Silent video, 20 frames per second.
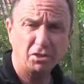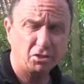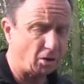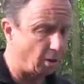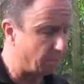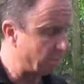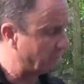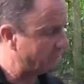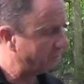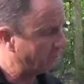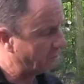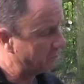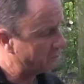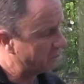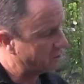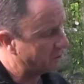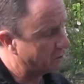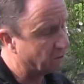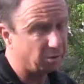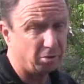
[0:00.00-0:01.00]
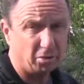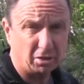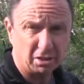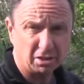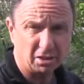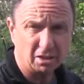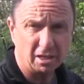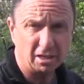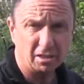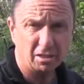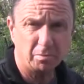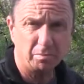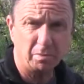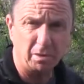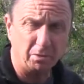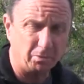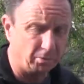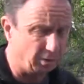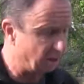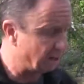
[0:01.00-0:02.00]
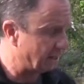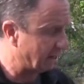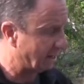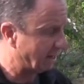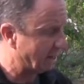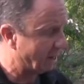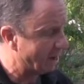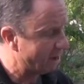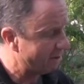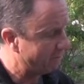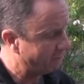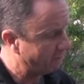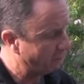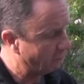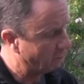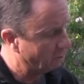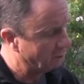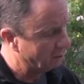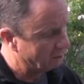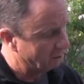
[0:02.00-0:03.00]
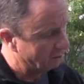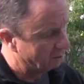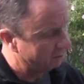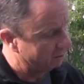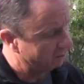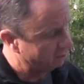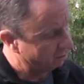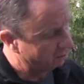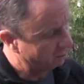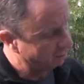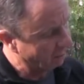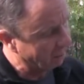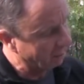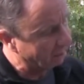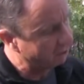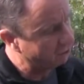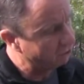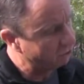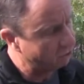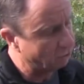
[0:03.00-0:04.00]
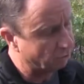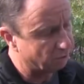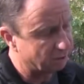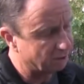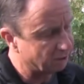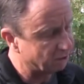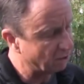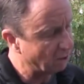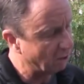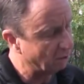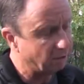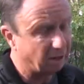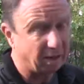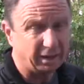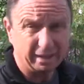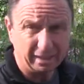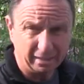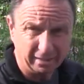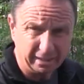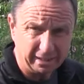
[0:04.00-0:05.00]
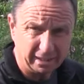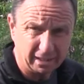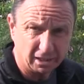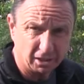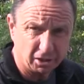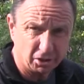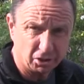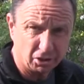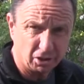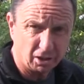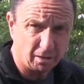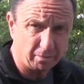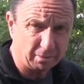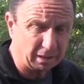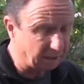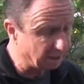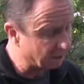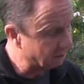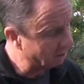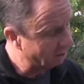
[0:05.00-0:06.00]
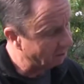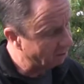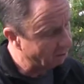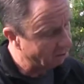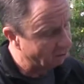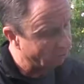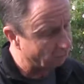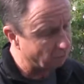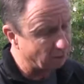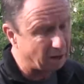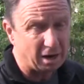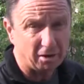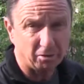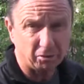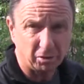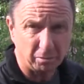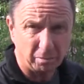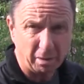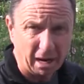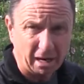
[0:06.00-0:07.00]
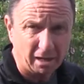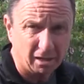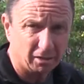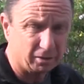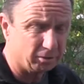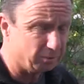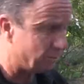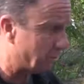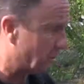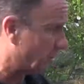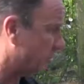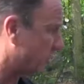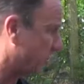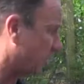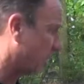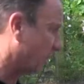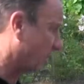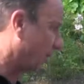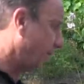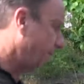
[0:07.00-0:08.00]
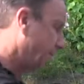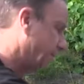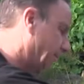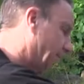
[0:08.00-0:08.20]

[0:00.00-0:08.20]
stopper filter you always need to be really careful that you're making sure there's no light leakage coming in round the back of the filter here.